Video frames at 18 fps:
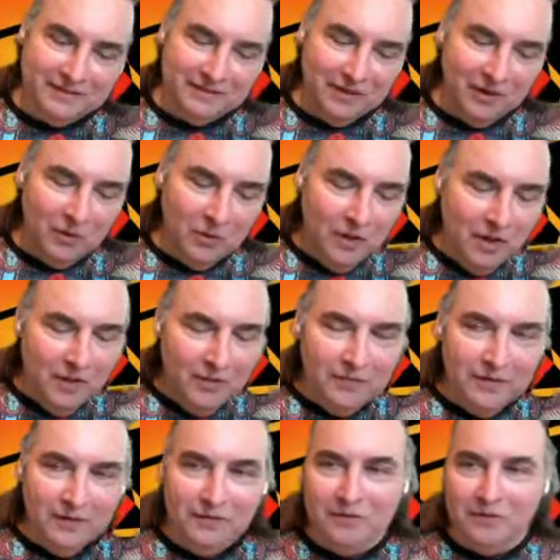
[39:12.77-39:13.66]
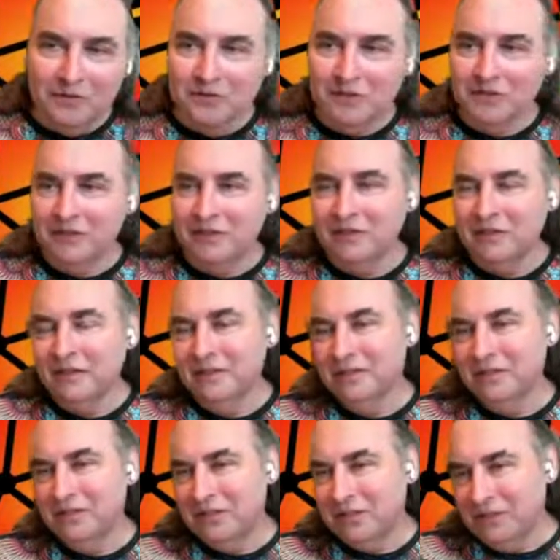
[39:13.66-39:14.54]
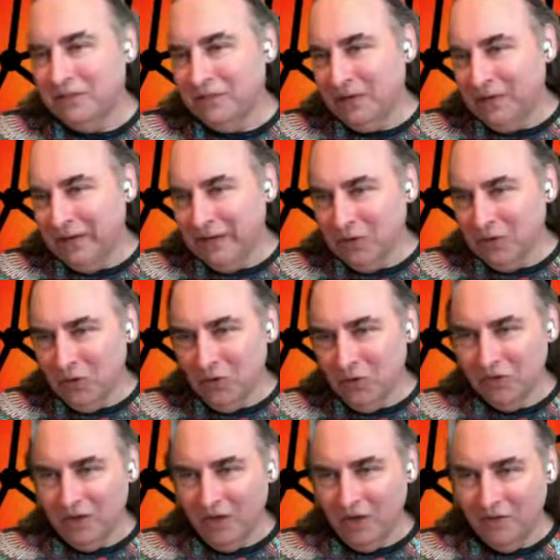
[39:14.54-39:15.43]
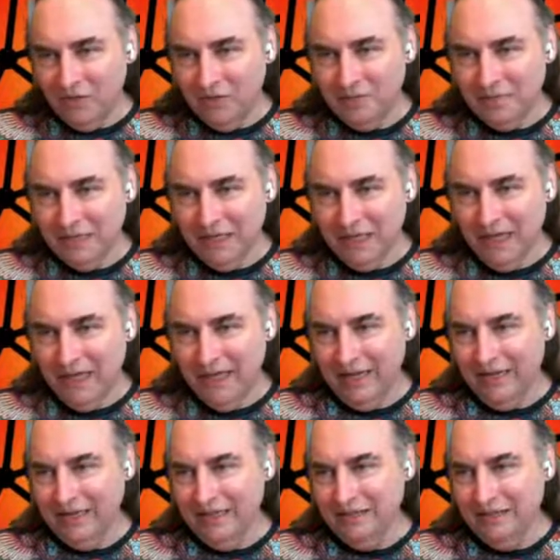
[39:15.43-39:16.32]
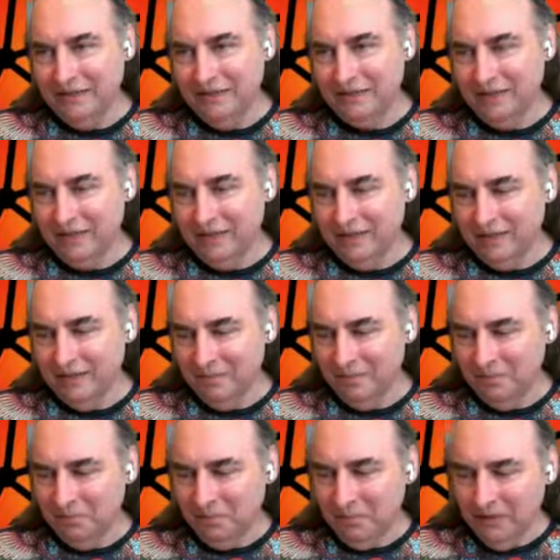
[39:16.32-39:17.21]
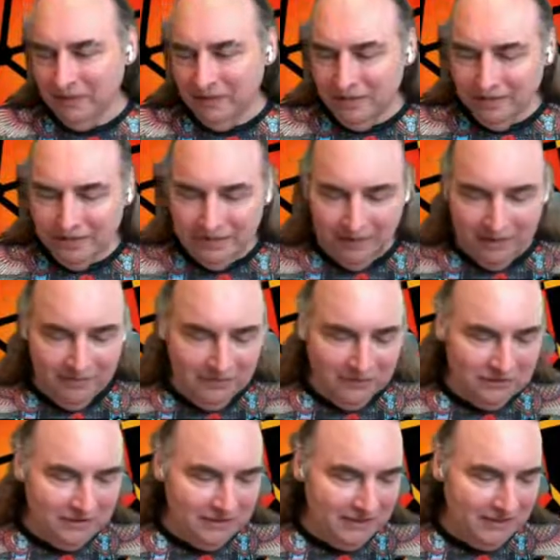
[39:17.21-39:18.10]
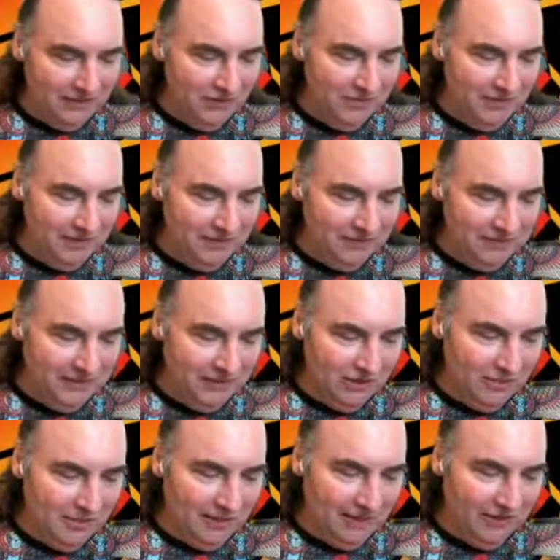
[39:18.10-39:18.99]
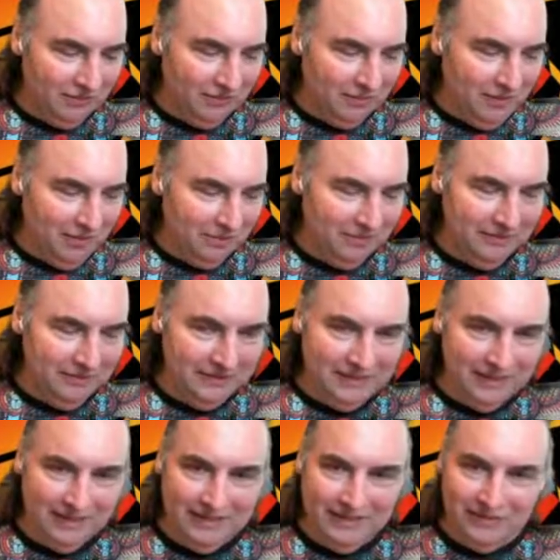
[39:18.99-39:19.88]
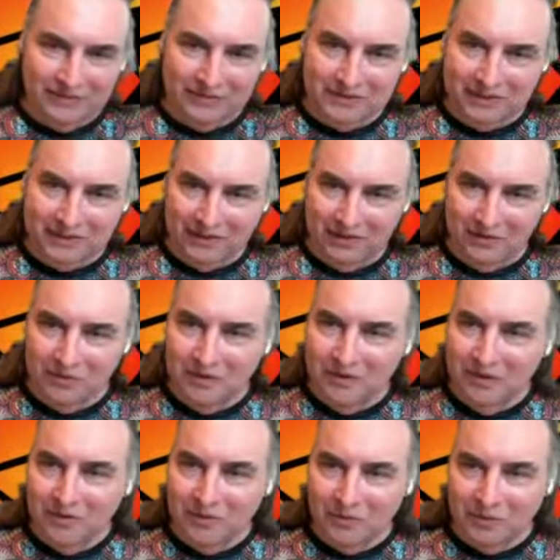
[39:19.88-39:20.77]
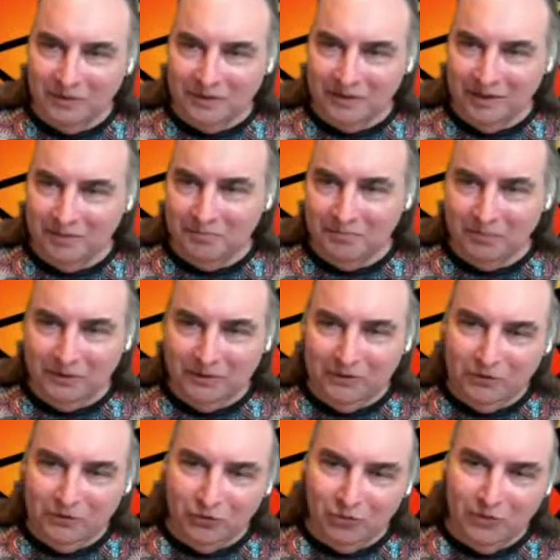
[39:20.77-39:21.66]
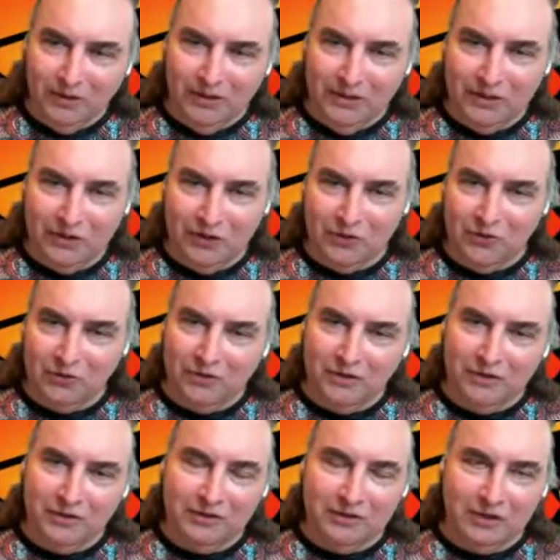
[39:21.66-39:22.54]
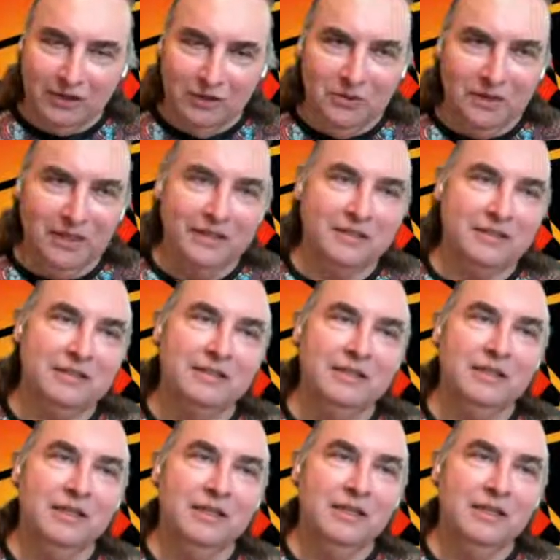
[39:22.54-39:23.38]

So there's this very old, oft maligned television scene you may have seen go by from probably 10 years ago, where some truly clueless